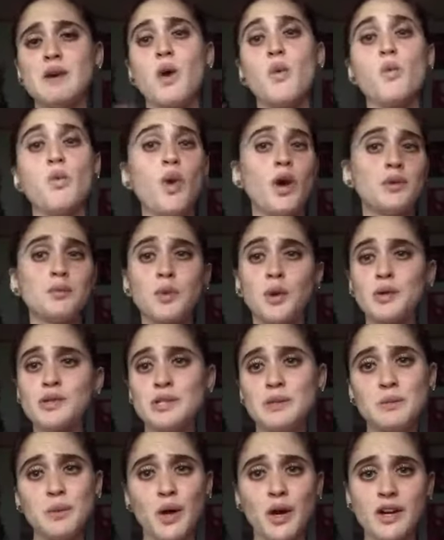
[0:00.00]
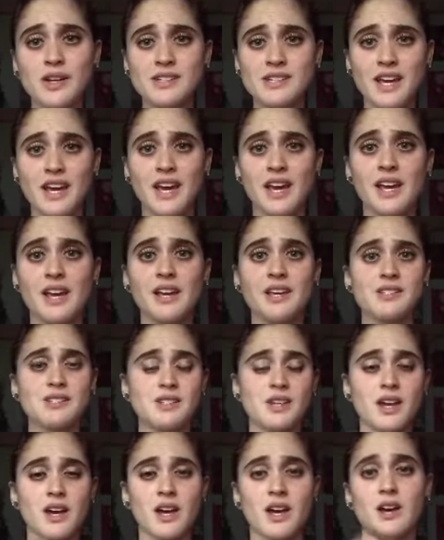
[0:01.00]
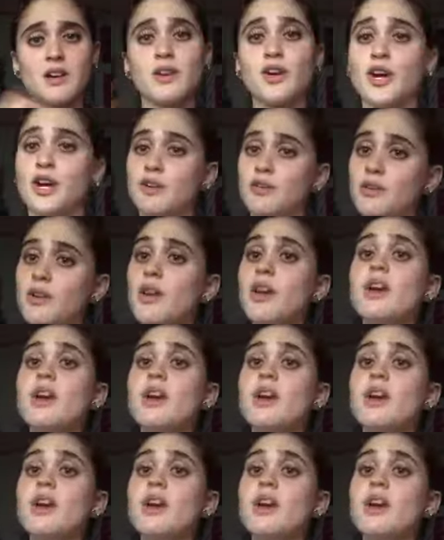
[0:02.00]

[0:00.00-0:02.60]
1 protein bar a day is good.